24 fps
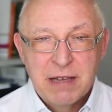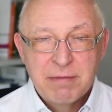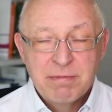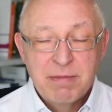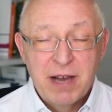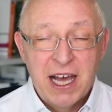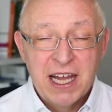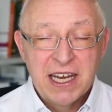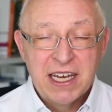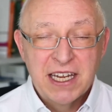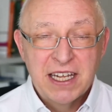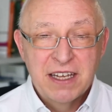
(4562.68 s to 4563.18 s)

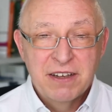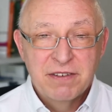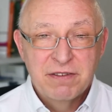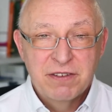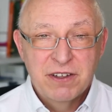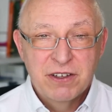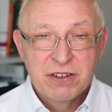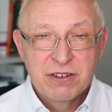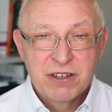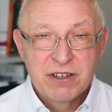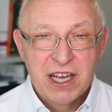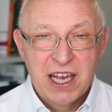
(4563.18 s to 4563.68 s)
But if
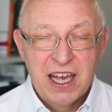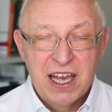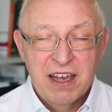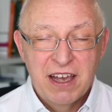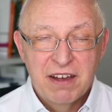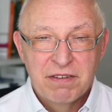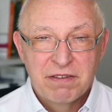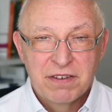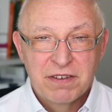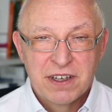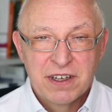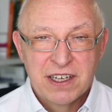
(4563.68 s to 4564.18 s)
you
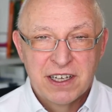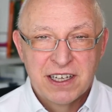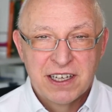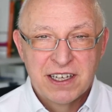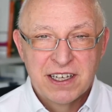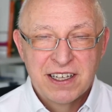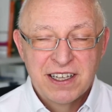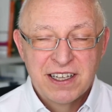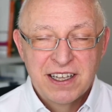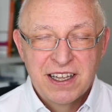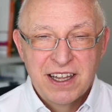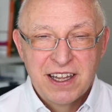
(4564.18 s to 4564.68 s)
have
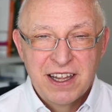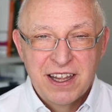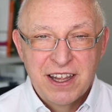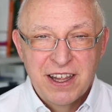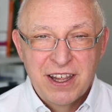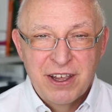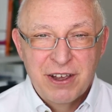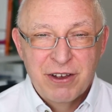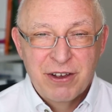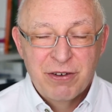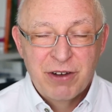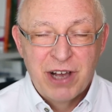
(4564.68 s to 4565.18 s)

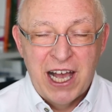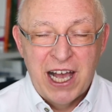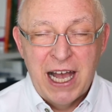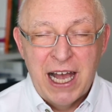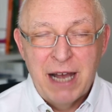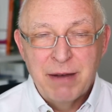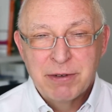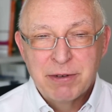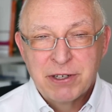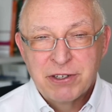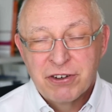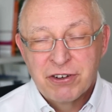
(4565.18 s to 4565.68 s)

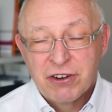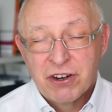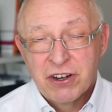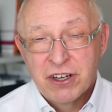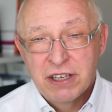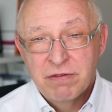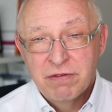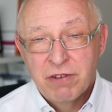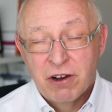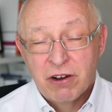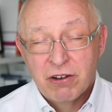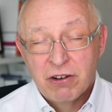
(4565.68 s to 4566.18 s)

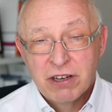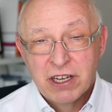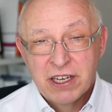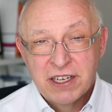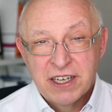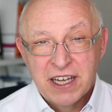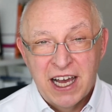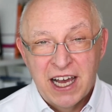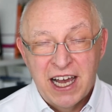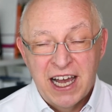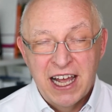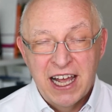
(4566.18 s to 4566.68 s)
arbitrary
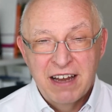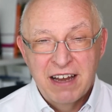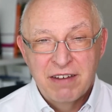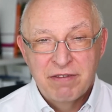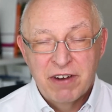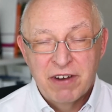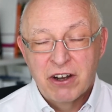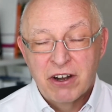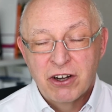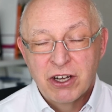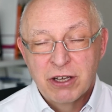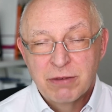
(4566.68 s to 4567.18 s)
volatile
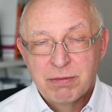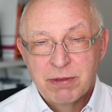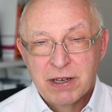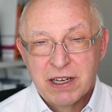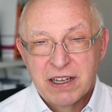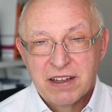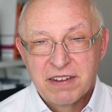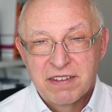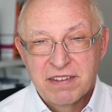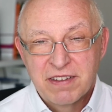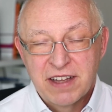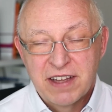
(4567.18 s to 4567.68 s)

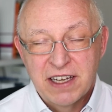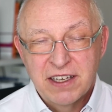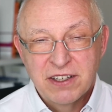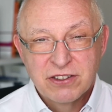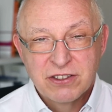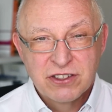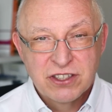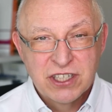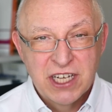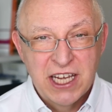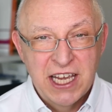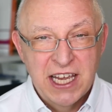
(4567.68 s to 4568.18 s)
variables that you
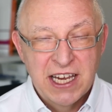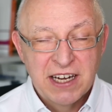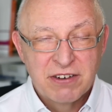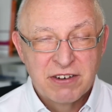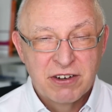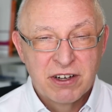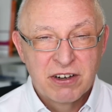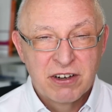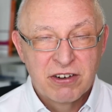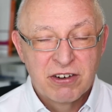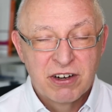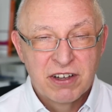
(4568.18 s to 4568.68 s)

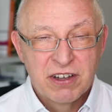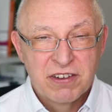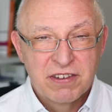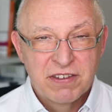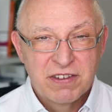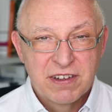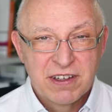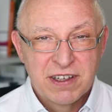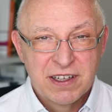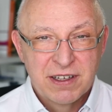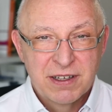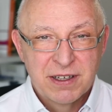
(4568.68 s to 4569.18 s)
share
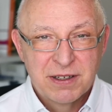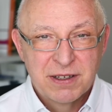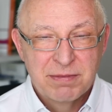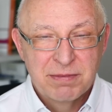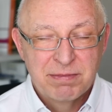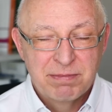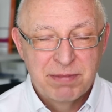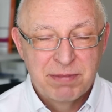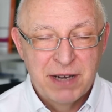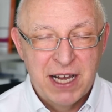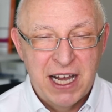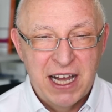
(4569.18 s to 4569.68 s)
across
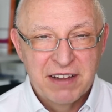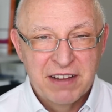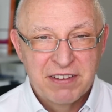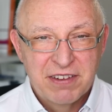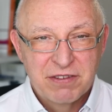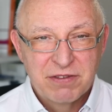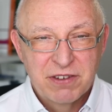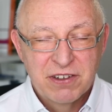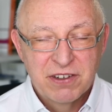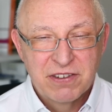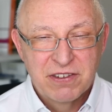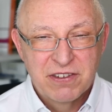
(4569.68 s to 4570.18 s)
parts
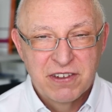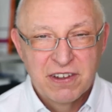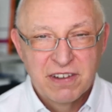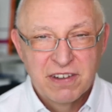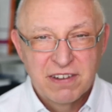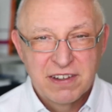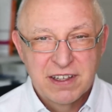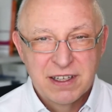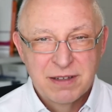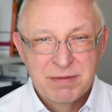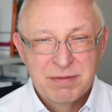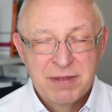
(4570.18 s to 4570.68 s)
of your
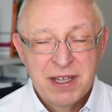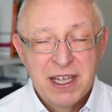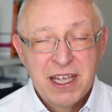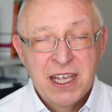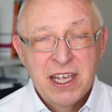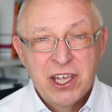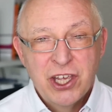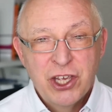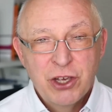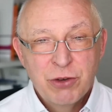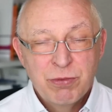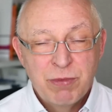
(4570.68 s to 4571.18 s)
system,
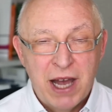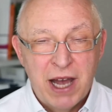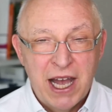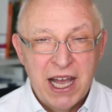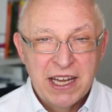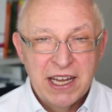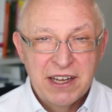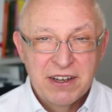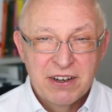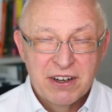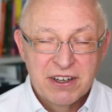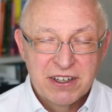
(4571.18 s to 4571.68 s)
you
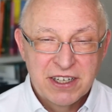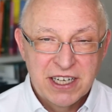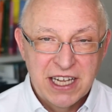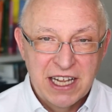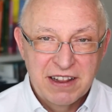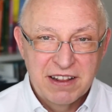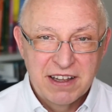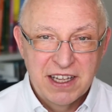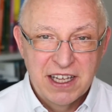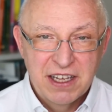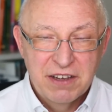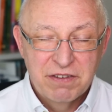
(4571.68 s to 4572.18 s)
might not
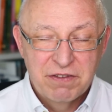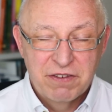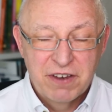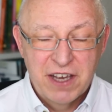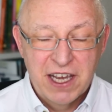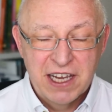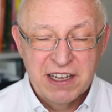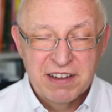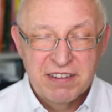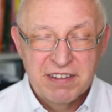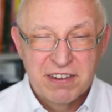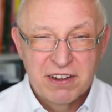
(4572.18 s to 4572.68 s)
get the
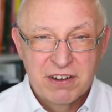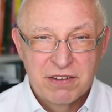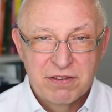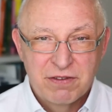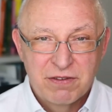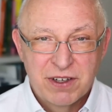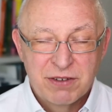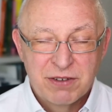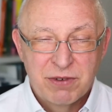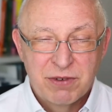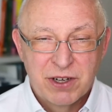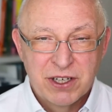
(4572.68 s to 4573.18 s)
effects of
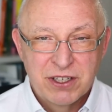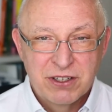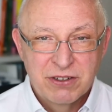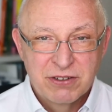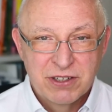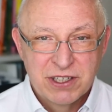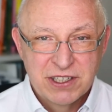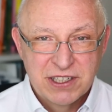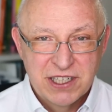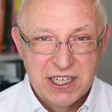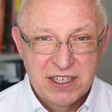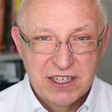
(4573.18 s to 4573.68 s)
what you
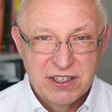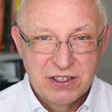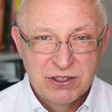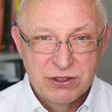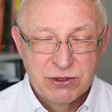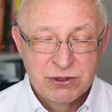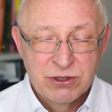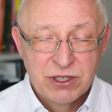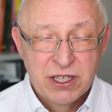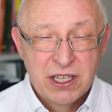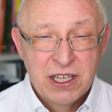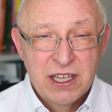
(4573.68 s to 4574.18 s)
intend
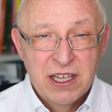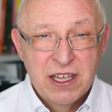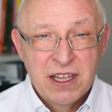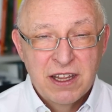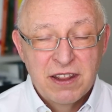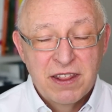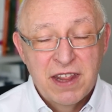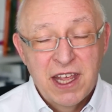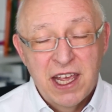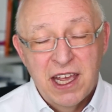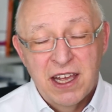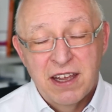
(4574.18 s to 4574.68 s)
to.
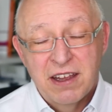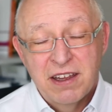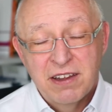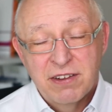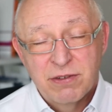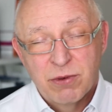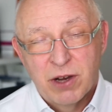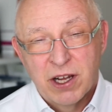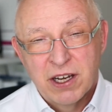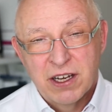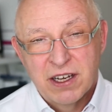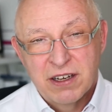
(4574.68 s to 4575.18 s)
There is
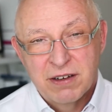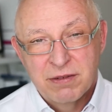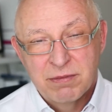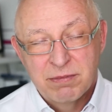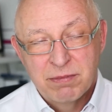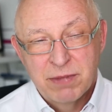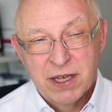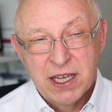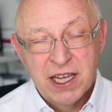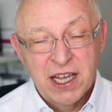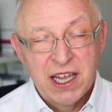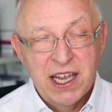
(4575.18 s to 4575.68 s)
one
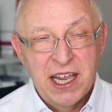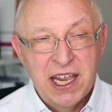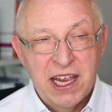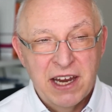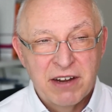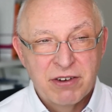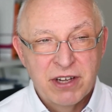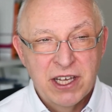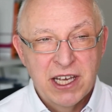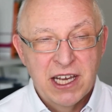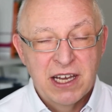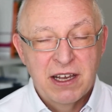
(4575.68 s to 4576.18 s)
bigger
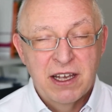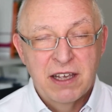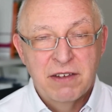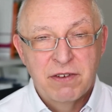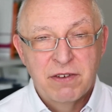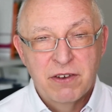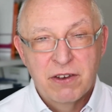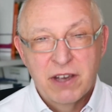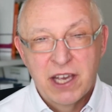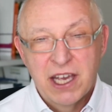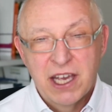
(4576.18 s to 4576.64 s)
area. If